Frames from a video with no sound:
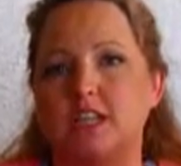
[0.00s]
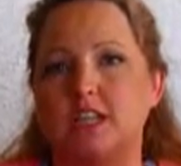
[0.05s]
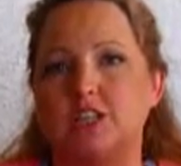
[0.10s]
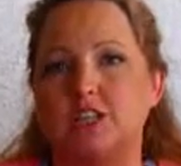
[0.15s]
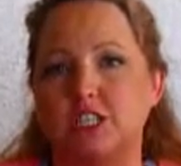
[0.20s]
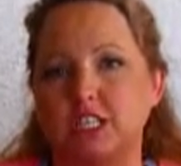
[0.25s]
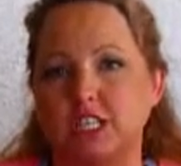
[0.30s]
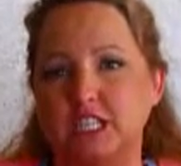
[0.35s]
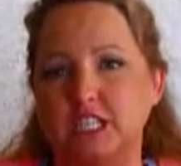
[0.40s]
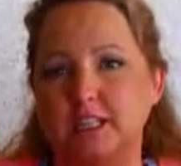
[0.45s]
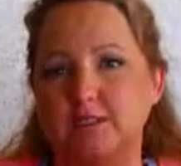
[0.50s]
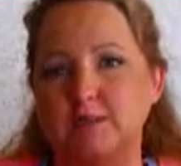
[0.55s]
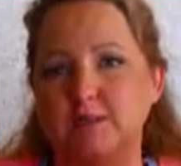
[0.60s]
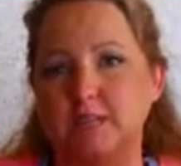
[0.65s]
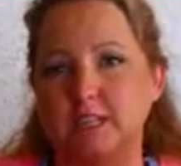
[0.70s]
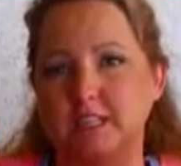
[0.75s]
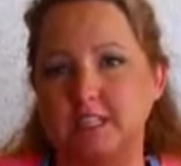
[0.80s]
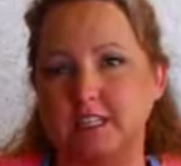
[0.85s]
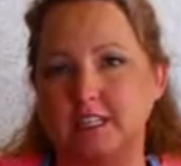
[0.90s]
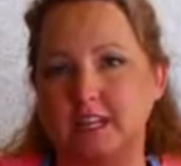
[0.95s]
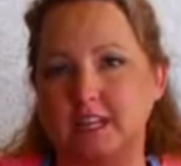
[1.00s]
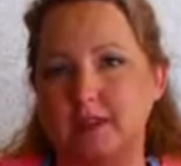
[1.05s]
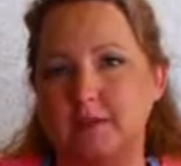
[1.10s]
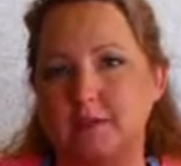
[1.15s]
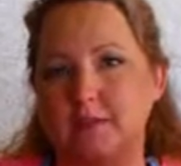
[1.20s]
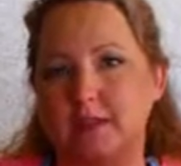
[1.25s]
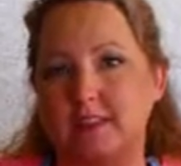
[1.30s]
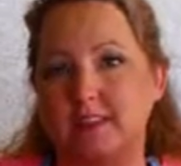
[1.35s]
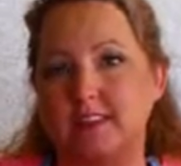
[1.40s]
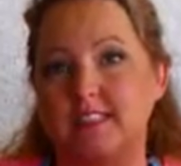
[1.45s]
She ended
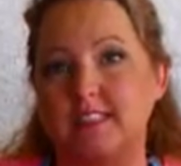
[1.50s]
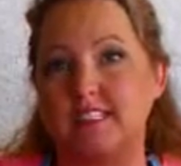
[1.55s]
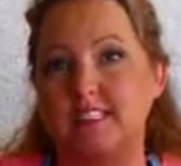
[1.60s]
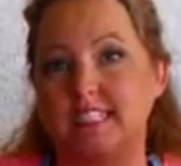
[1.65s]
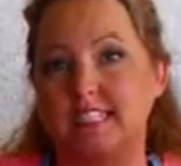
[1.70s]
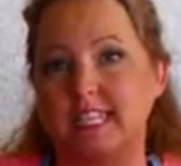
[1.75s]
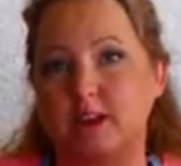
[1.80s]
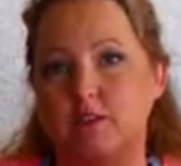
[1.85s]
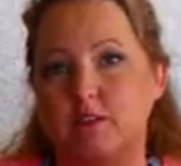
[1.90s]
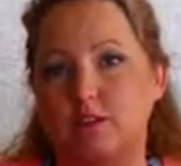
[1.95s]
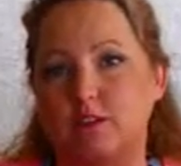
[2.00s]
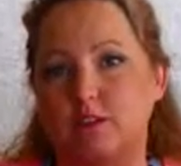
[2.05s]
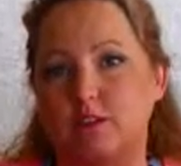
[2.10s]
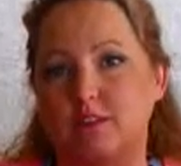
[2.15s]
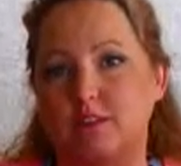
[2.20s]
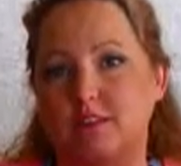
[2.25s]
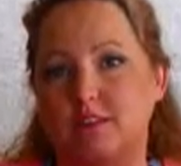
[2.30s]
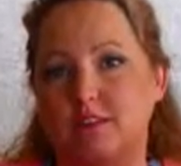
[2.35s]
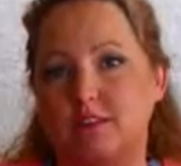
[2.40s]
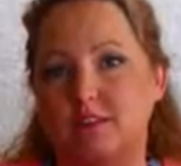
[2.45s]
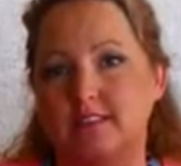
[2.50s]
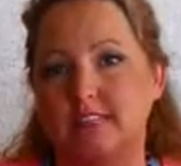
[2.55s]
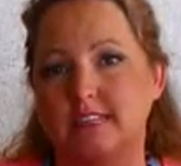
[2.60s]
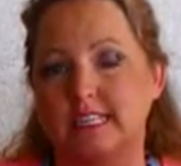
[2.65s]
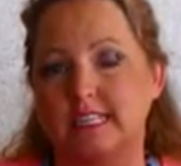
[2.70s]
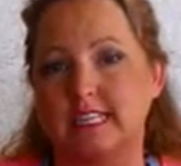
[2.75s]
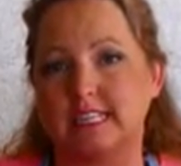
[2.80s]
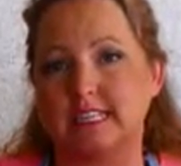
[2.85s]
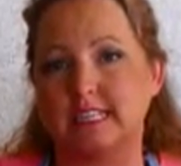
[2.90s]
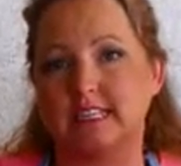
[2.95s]
up being 6 hours
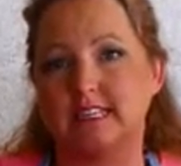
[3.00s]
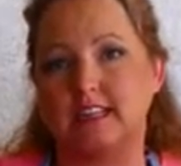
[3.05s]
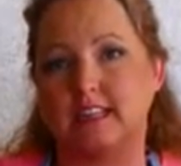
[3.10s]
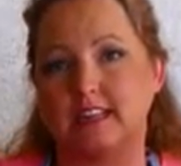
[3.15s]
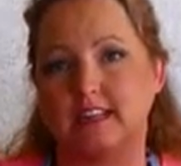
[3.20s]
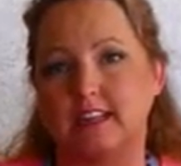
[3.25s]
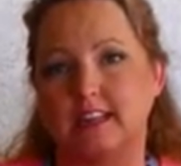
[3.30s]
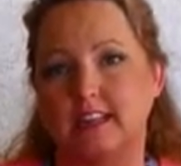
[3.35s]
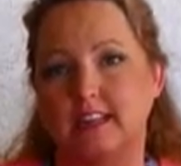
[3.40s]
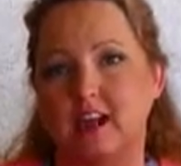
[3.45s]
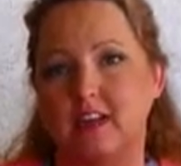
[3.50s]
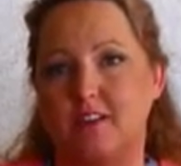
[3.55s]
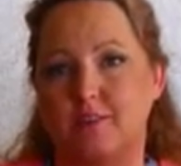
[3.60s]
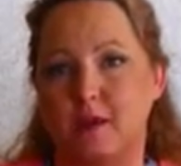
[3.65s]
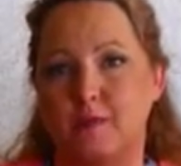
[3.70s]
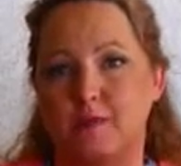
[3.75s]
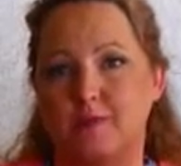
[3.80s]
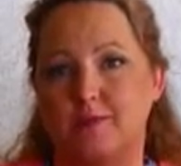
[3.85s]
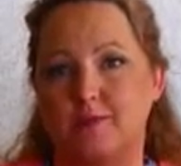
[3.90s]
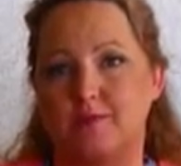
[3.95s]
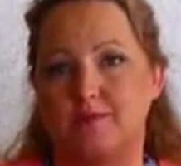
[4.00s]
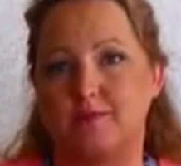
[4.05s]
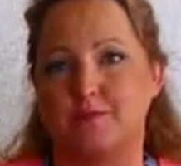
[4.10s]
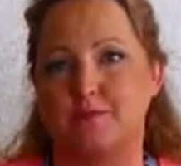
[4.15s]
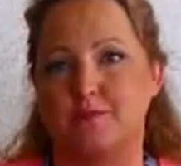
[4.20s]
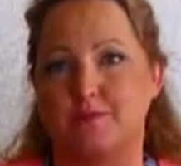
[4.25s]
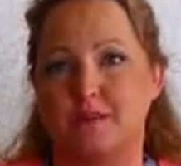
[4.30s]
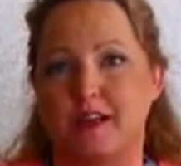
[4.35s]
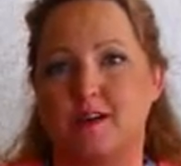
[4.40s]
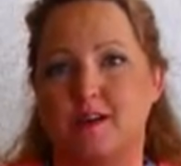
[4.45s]
in our family
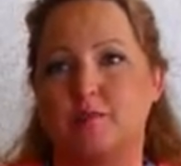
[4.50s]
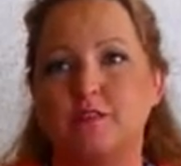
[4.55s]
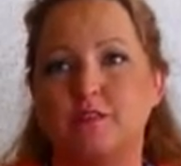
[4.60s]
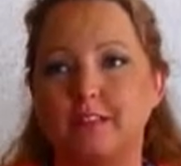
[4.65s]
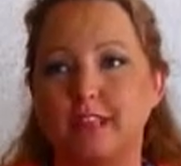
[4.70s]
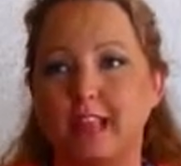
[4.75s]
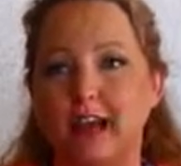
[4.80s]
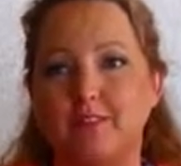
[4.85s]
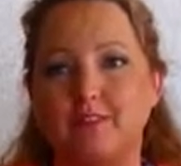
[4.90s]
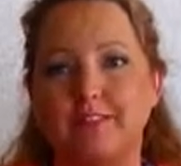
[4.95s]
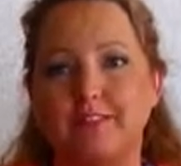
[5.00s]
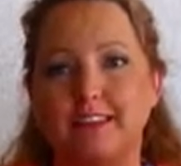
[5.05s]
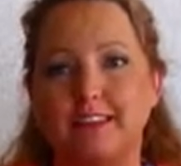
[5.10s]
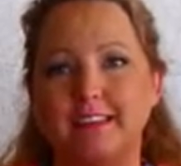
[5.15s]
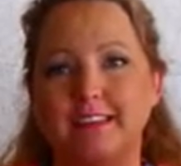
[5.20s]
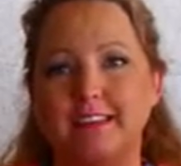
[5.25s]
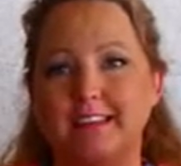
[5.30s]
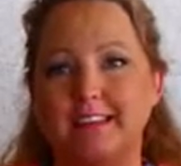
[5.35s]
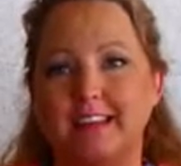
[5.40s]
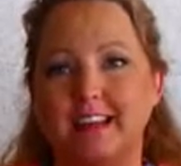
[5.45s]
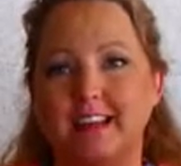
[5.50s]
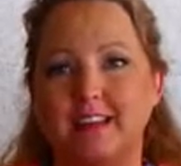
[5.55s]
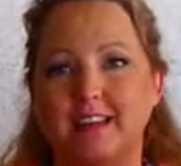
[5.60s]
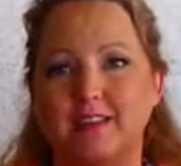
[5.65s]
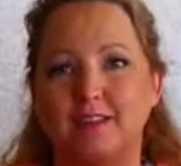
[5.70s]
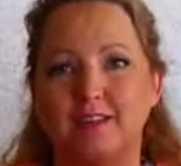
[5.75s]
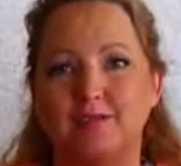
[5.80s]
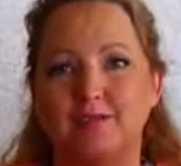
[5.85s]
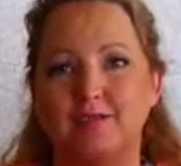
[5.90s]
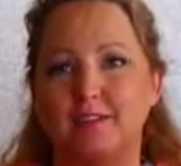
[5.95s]
room, and we were laughing
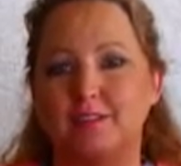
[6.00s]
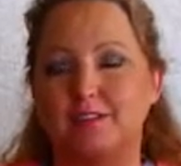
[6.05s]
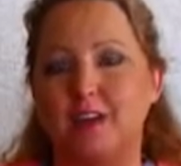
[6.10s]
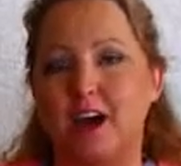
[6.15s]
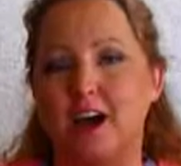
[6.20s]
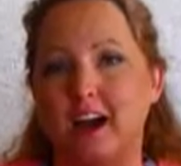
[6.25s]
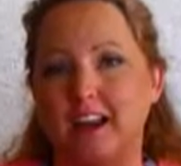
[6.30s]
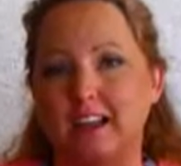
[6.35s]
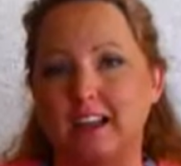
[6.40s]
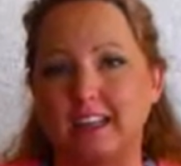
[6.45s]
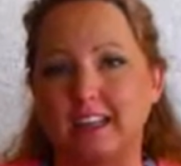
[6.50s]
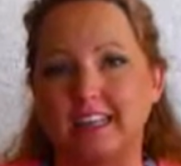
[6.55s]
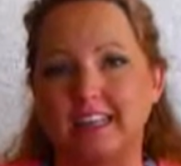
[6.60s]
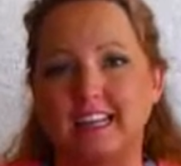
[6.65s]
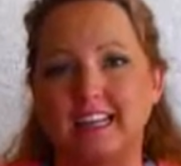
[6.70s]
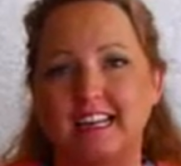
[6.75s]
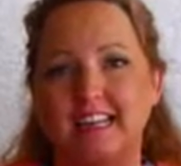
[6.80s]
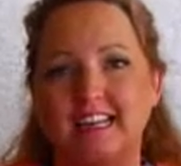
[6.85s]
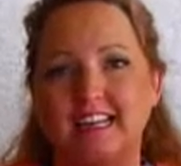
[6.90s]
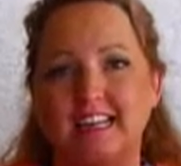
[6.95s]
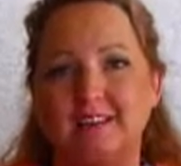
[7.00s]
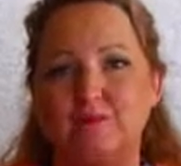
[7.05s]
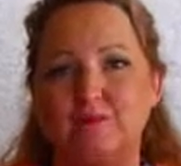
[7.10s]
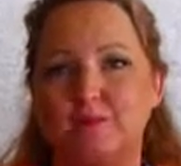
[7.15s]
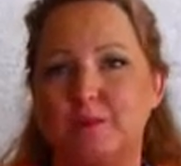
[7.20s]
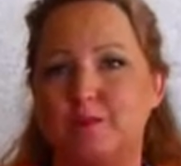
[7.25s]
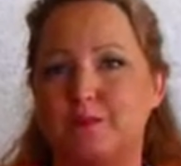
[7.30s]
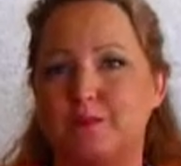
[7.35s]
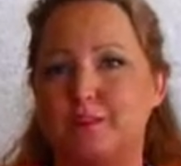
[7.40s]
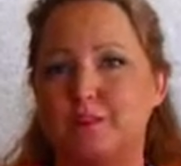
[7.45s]
and we were talking
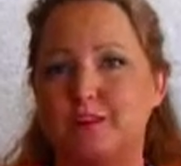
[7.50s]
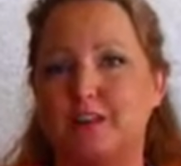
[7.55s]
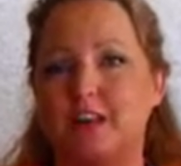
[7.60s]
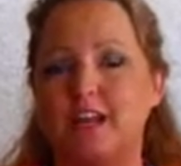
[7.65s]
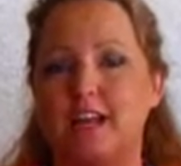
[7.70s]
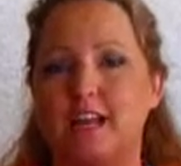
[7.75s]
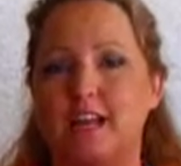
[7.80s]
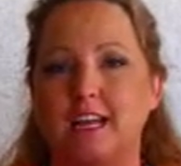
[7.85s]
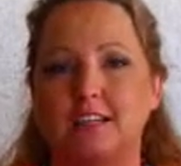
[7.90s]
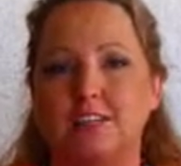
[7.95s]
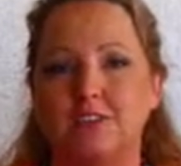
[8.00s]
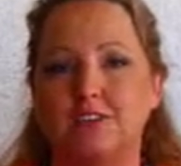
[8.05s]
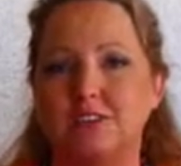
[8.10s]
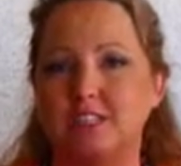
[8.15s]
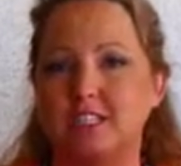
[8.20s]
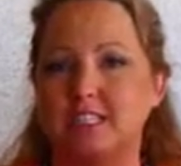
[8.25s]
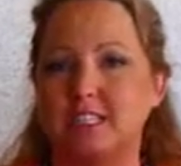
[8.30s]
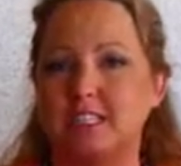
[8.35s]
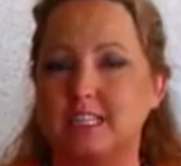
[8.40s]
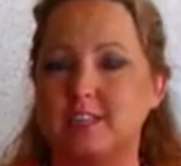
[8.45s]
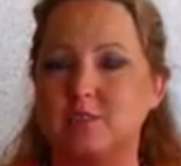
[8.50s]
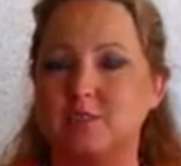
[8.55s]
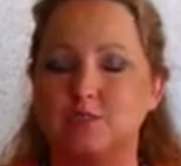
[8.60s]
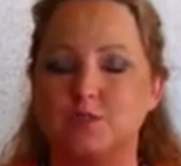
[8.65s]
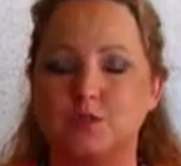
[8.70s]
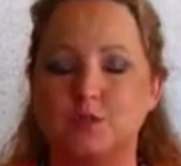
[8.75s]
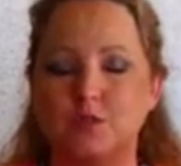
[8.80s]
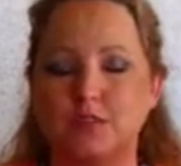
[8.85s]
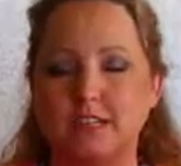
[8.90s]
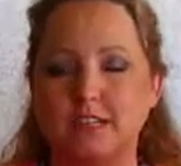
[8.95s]
and we were just
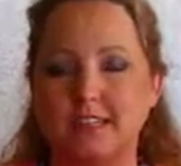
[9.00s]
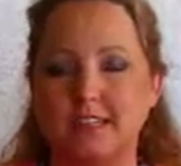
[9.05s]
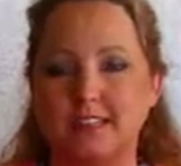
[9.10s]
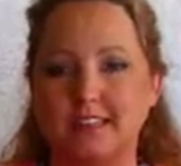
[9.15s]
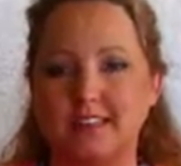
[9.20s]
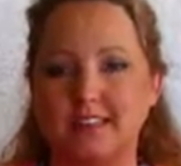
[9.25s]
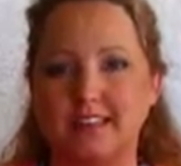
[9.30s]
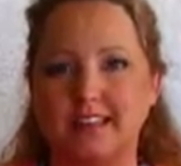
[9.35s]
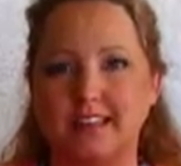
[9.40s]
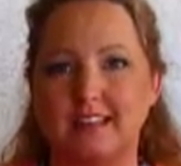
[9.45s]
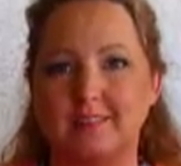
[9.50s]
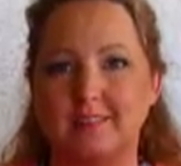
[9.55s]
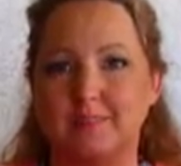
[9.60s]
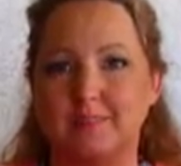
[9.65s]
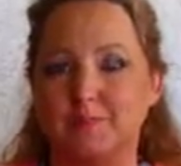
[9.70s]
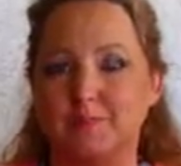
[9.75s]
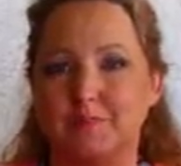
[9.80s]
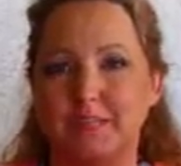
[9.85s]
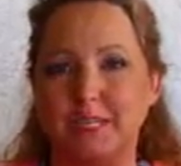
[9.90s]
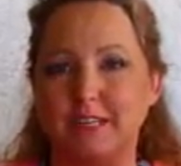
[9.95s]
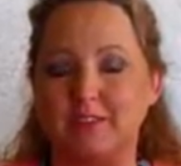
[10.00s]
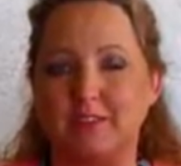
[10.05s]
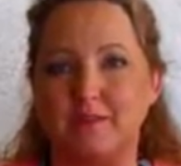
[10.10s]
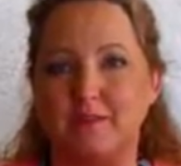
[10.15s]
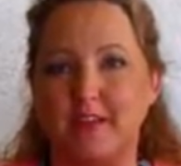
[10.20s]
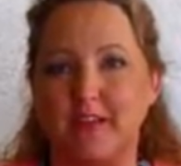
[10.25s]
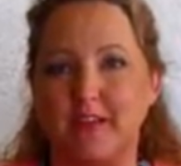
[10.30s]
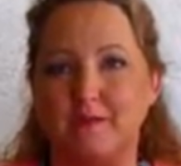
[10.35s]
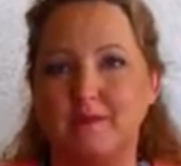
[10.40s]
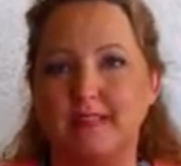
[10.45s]
enjoying being
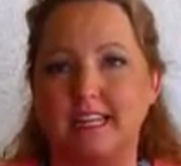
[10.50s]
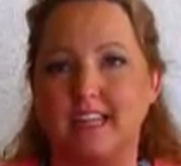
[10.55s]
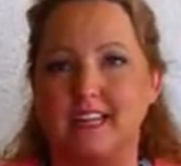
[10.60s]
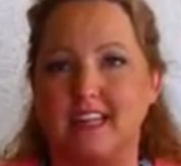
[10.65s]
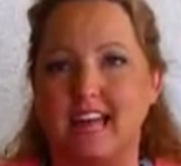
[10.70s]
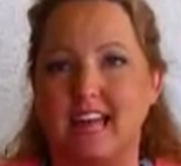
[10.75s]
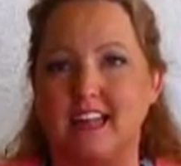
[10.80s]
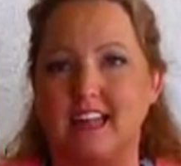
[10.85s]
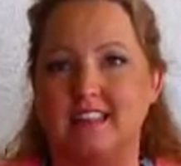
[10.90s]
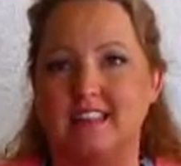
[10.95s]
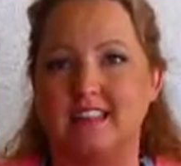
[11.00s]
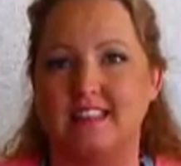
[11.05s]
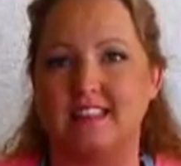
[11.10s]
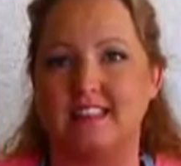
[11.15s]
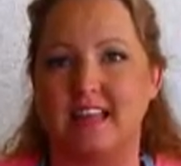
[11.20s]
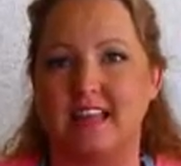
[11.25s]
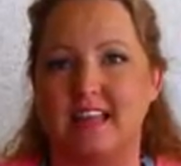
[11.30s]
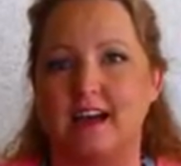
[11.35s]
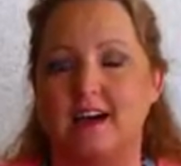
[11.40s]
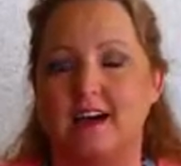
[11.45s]
a family again.